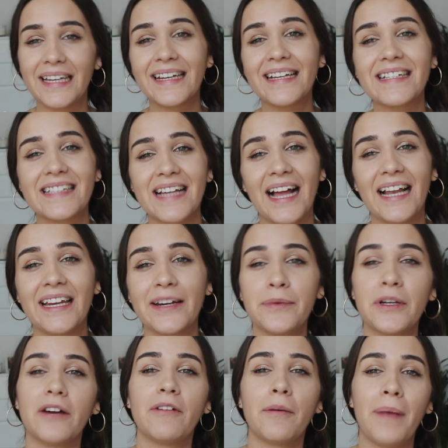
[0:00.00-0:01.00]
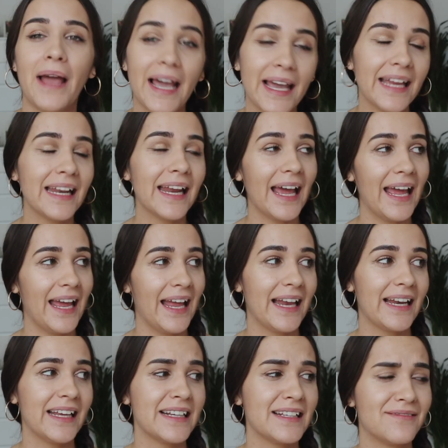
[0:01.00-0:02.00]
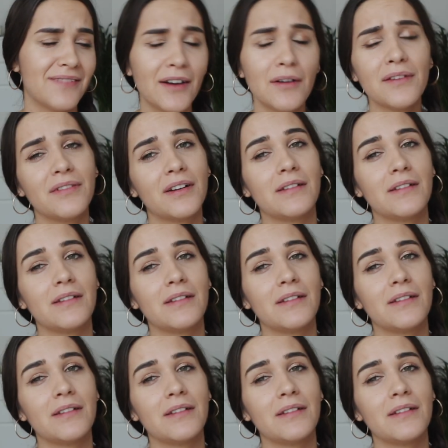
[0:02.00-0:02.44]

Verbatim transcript: it is a little bit of a pain and it's very,